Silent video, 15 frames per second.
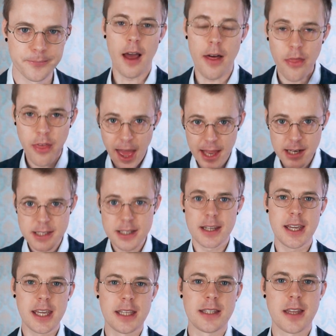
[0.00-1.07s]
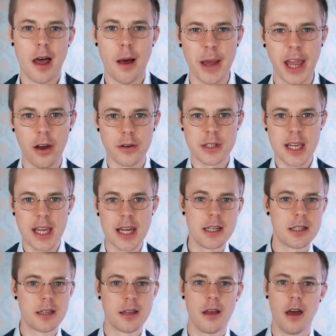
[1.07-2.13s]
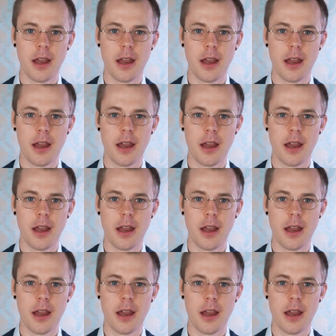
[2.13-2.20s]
And that is about it.